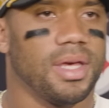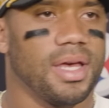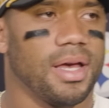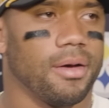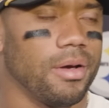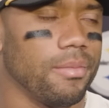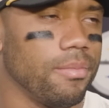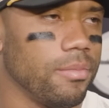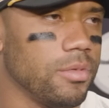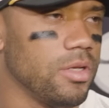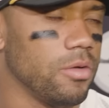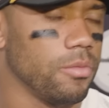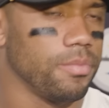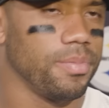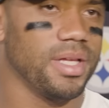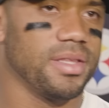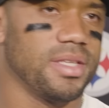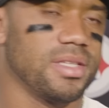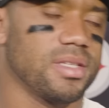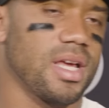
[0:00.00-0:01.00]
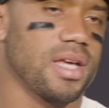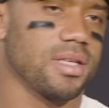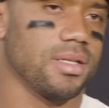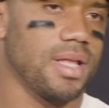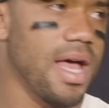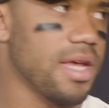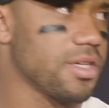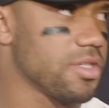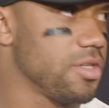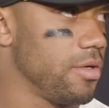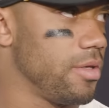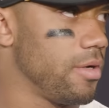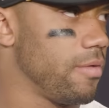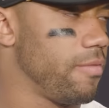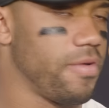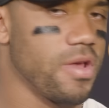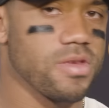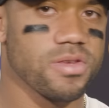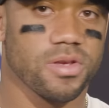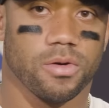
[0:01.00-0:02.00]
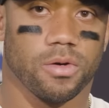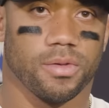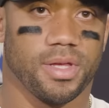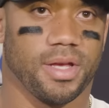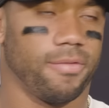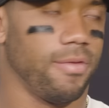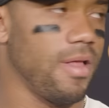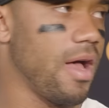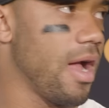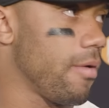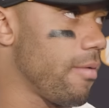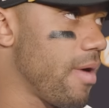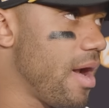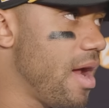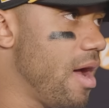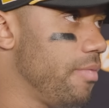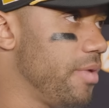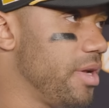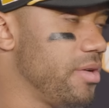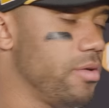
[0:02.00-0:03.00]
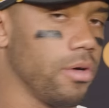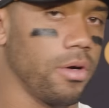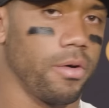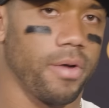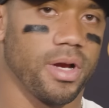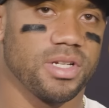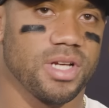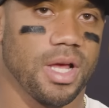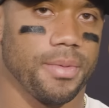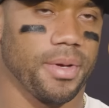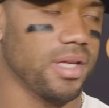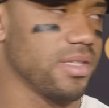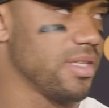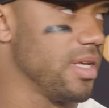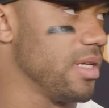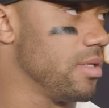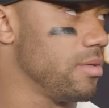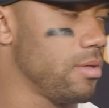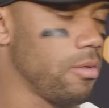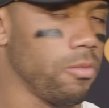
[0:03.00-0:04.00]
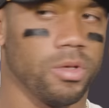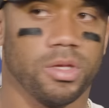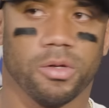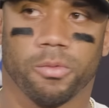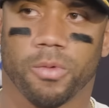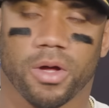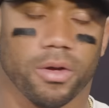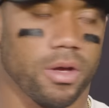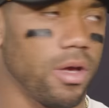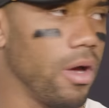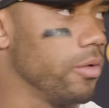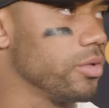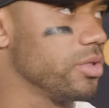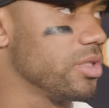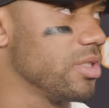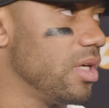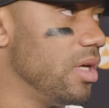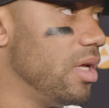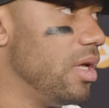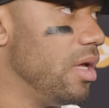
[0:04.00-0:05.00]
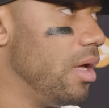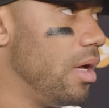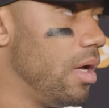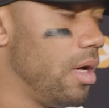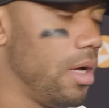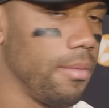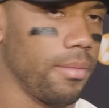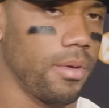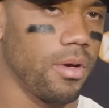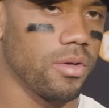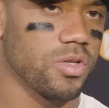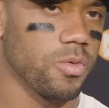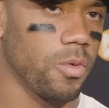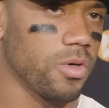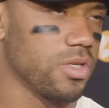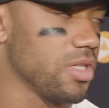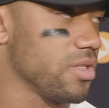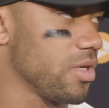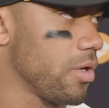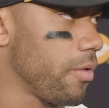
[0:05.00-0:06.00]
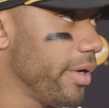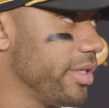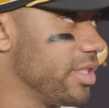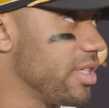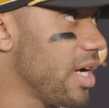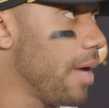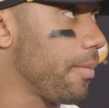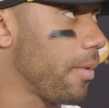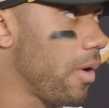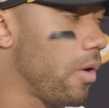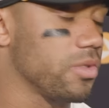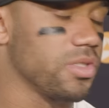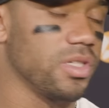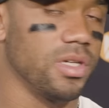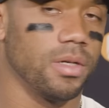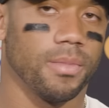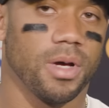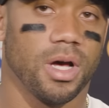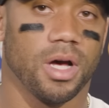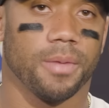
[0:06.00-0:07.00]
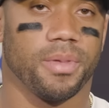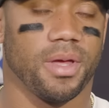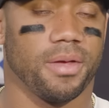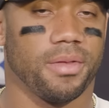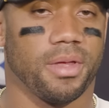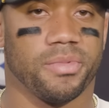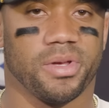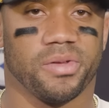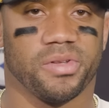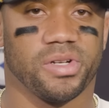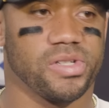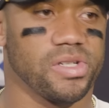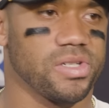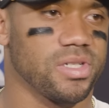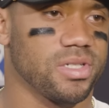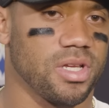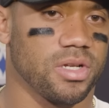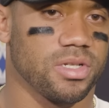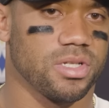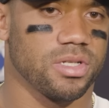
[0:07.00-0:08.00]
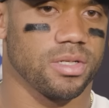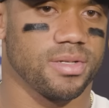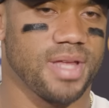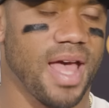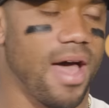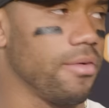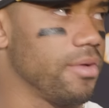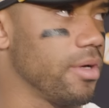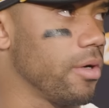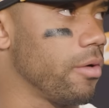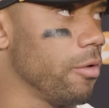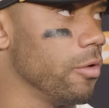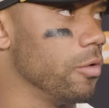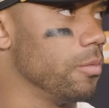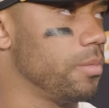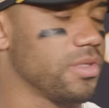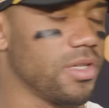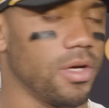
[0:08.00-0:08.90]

Yeah, you know, played these guys last year. They're physical. They fly around. They do a great job. Like I said, they're really well coached. Coach Schwartz does a great job coaching them up, and they're just such a talented group.